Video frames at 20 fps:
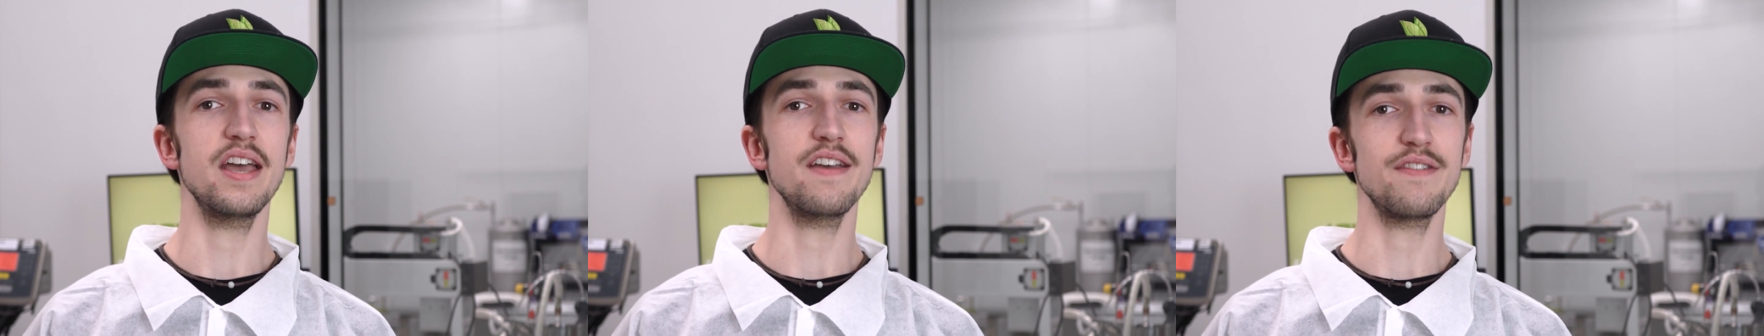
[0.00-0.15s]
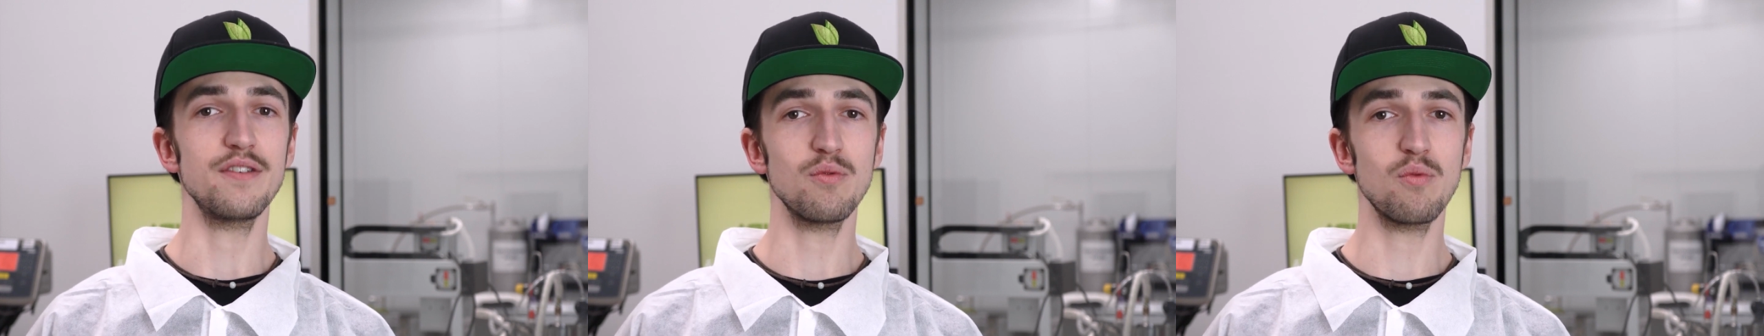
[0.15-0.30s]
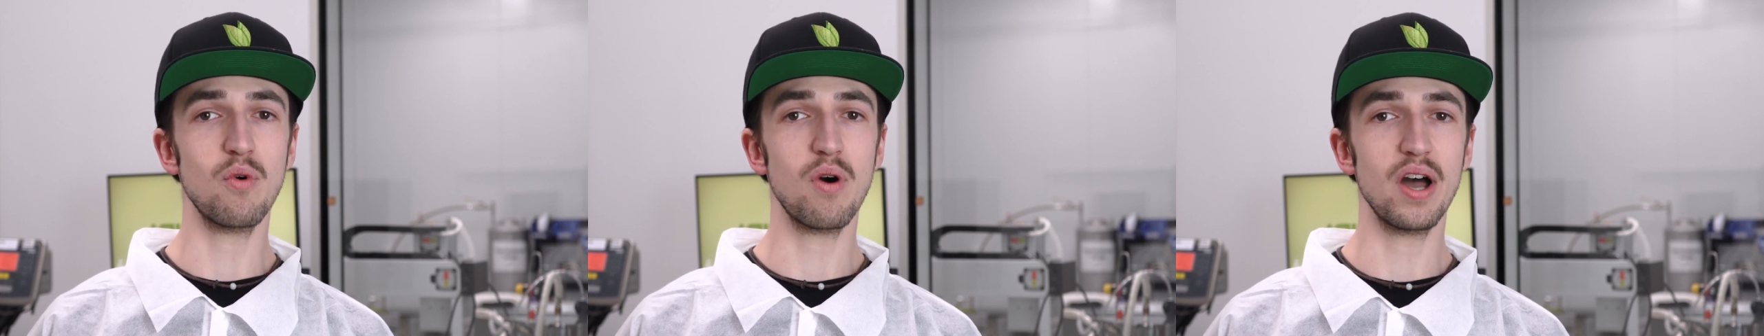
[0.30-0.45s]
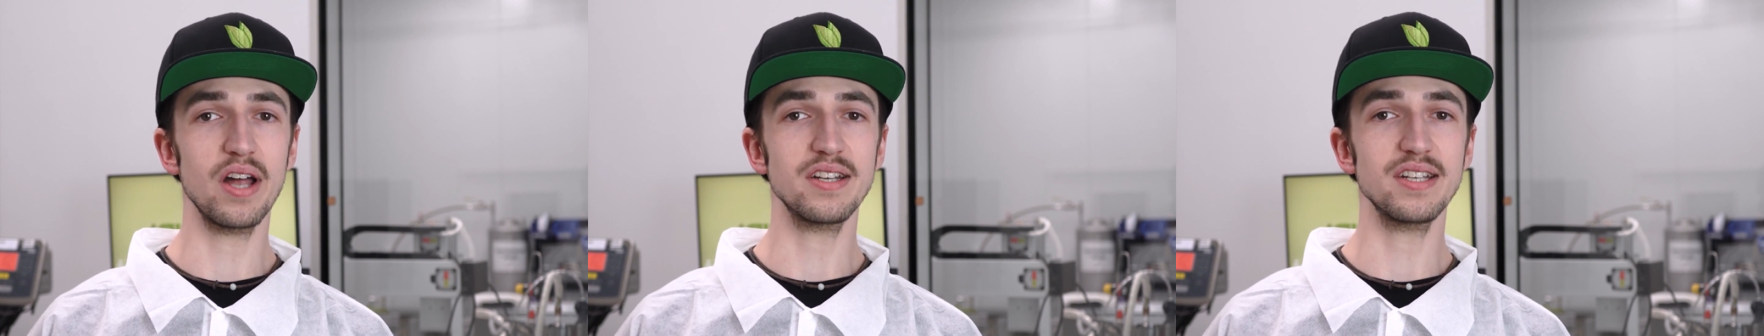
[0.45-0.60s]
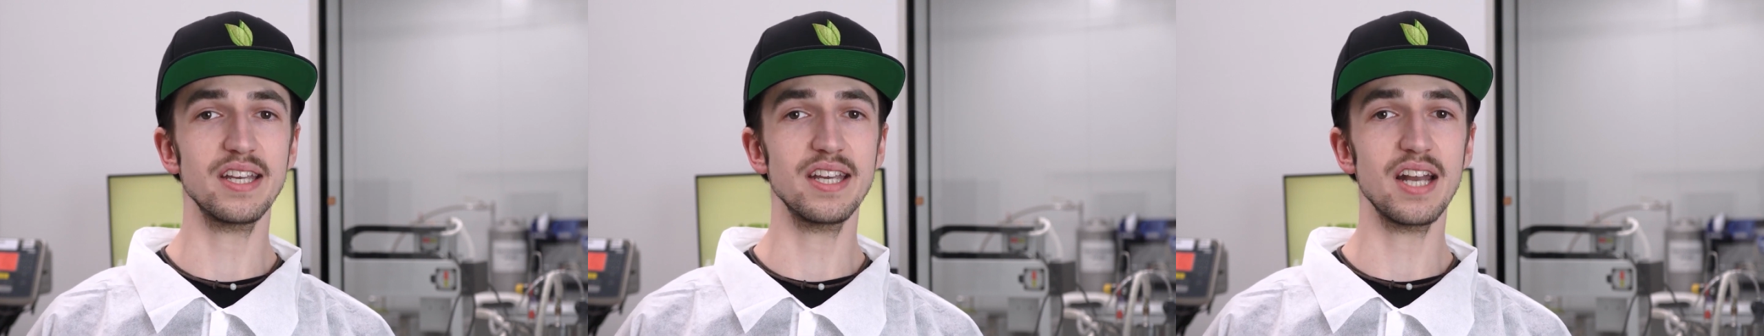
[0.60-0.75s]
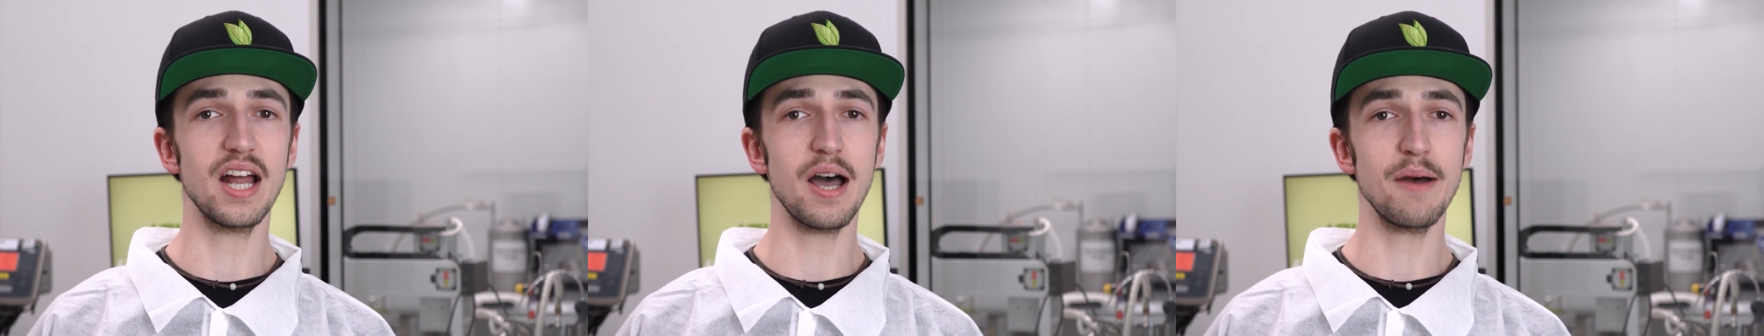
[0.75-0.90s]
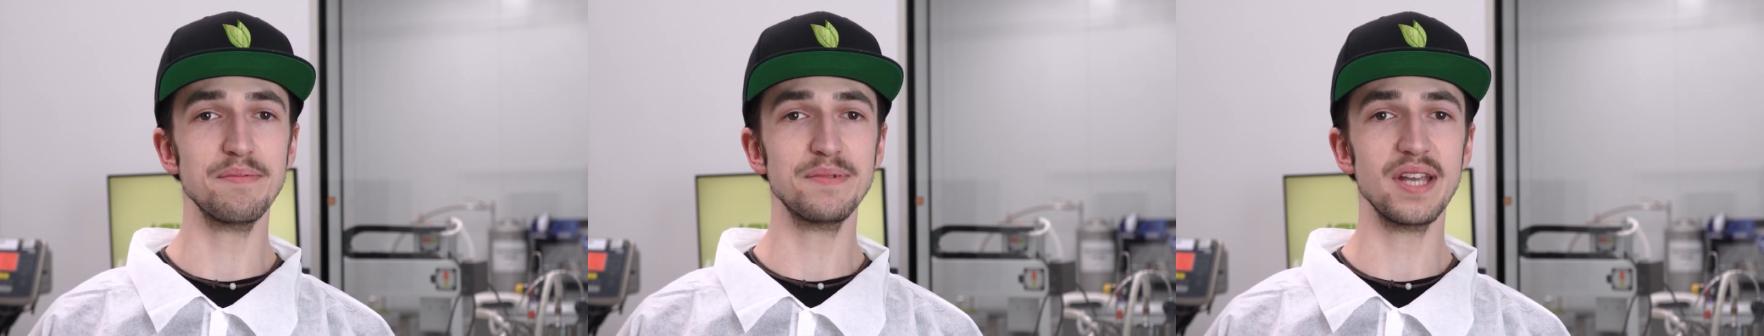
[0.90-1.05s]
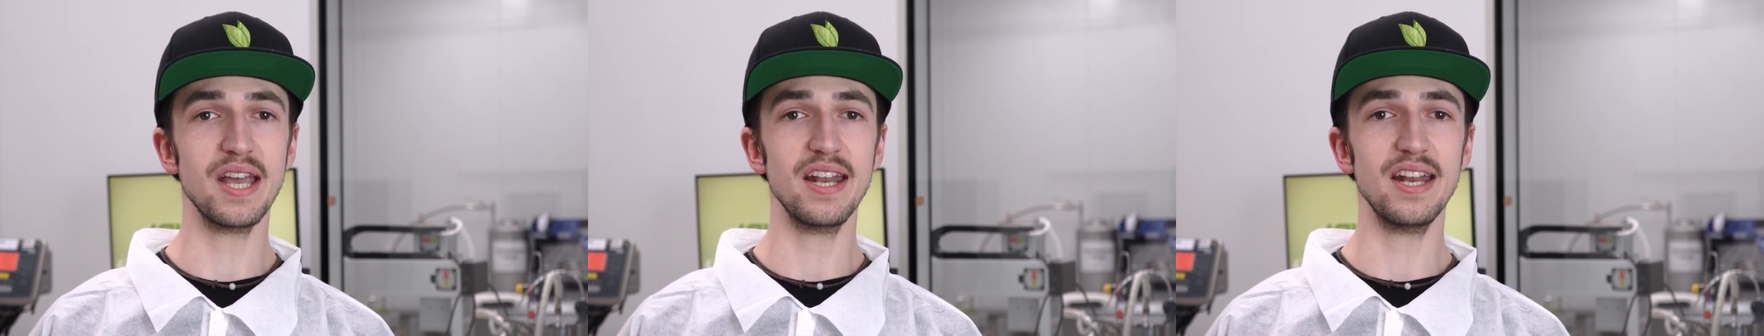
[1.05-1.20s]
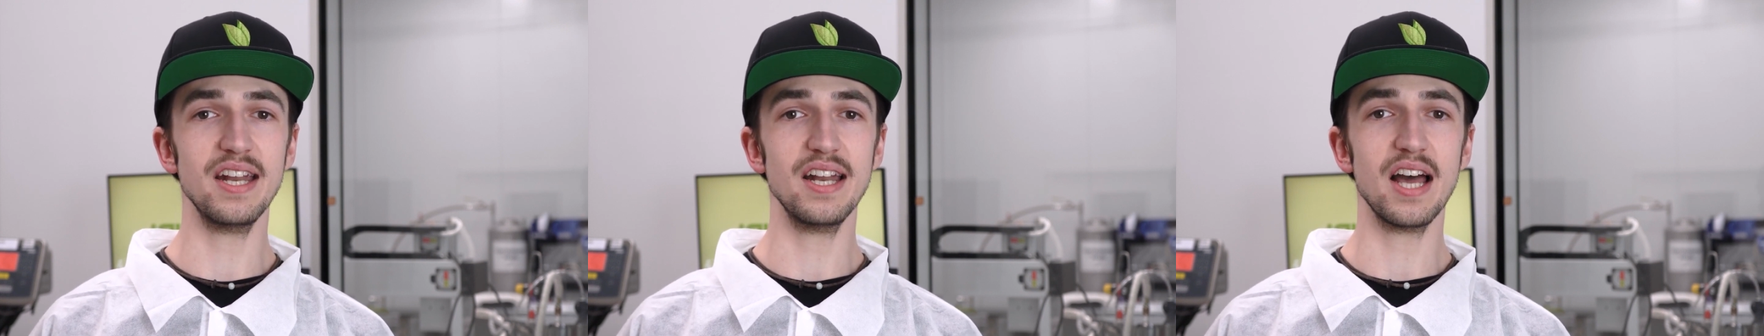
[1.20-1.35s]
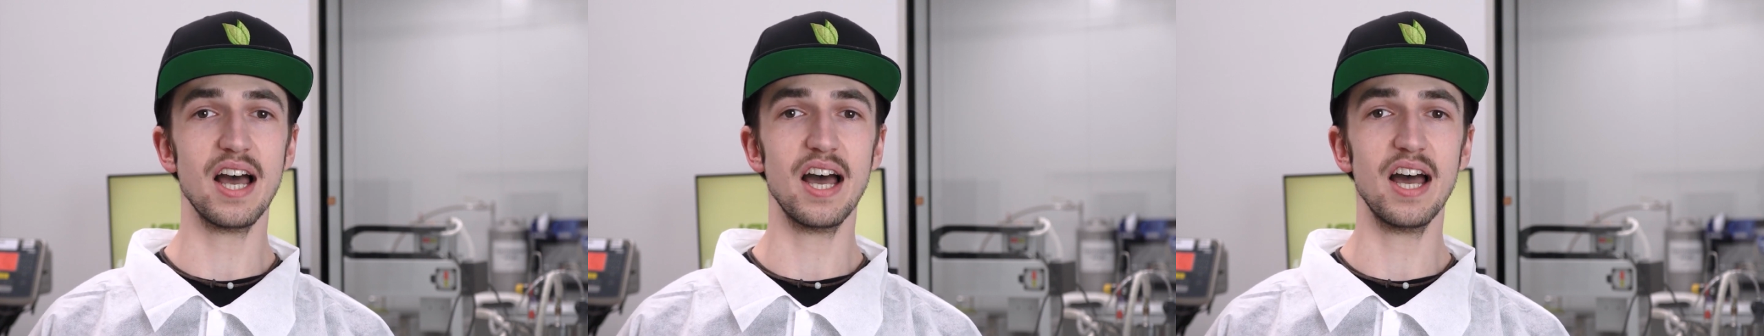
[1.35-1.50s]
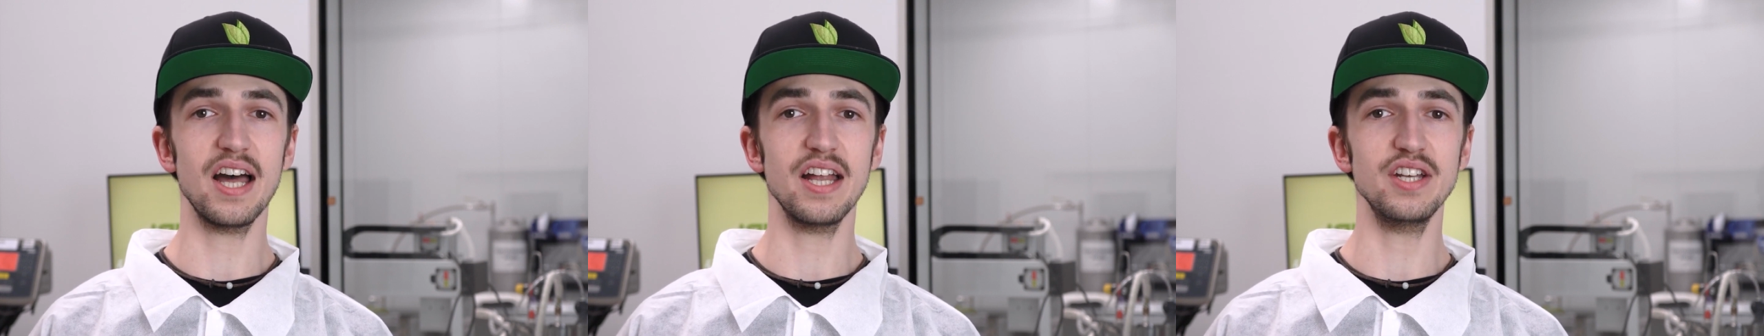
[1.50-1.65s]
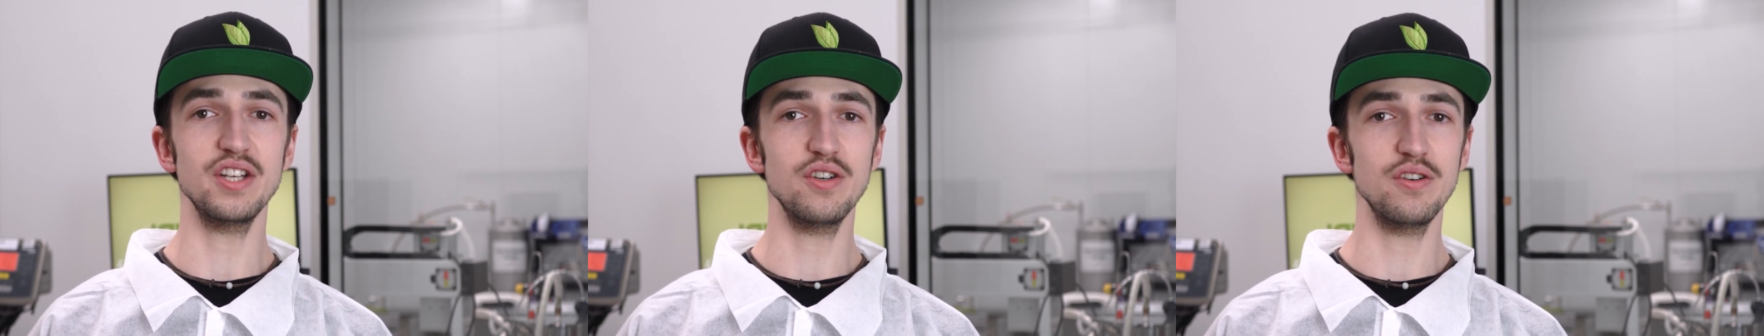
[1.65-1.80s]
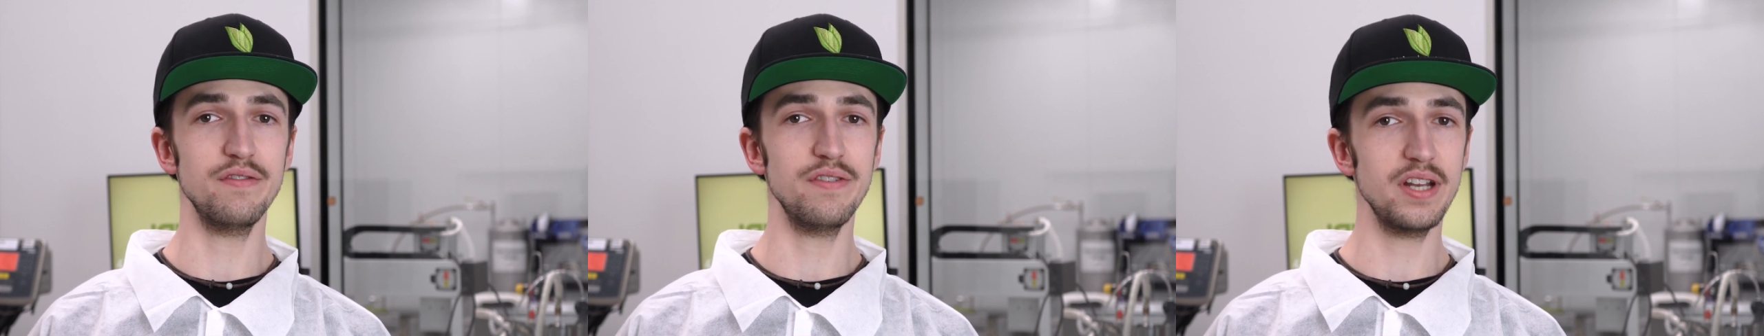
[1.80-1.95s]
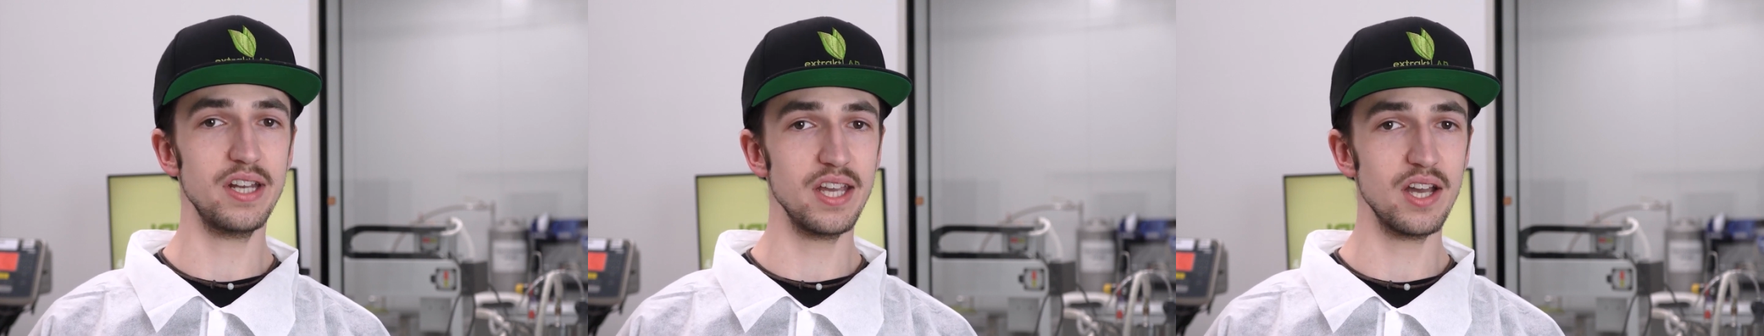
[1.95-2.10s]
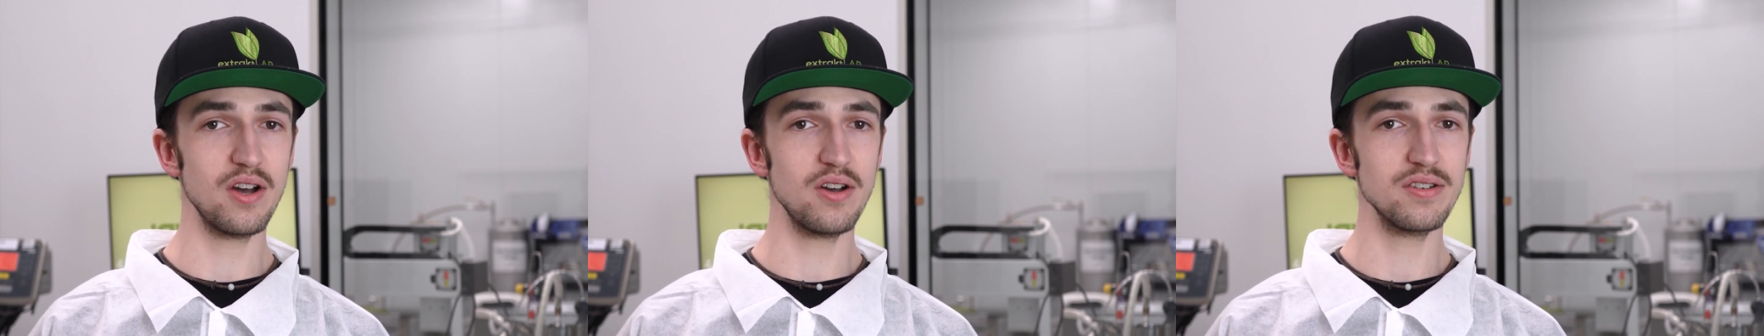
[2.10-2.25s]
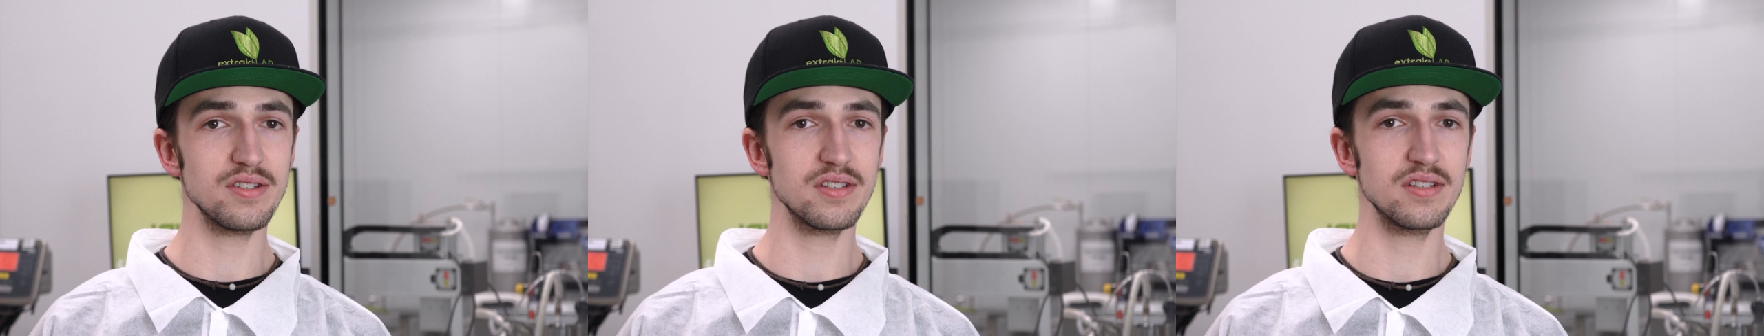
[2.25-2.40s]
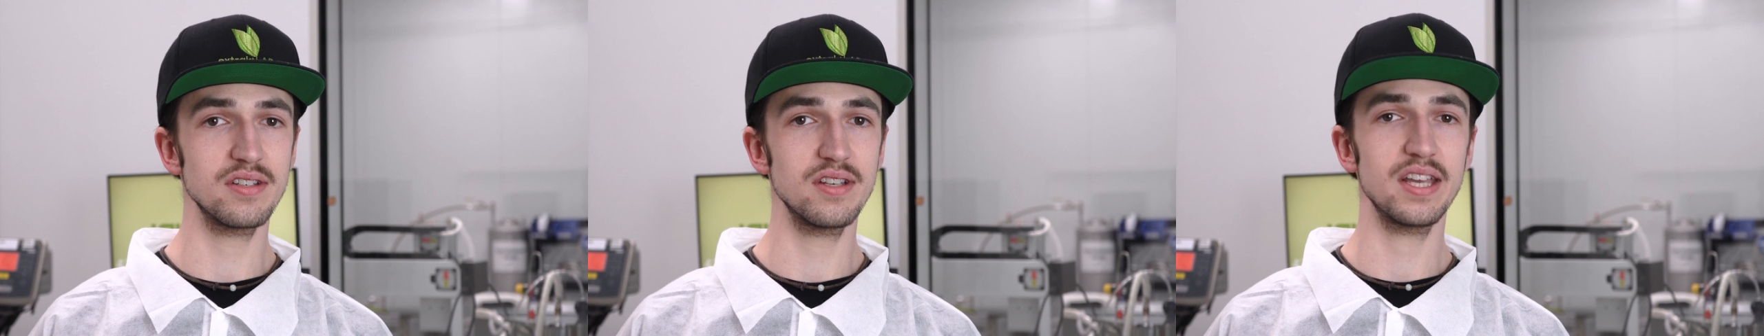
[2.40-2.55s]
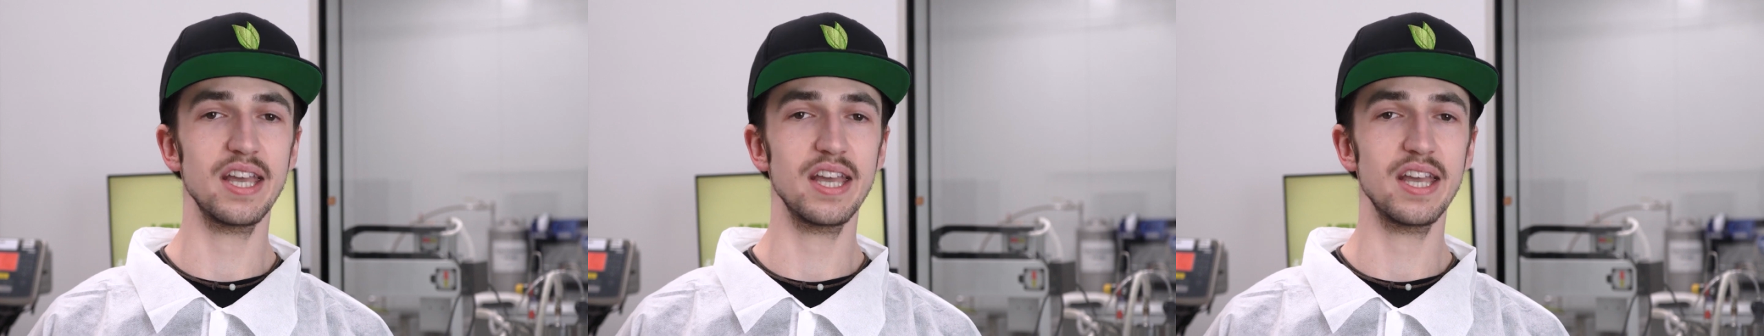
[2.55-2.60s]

If you want to get updated on new videos,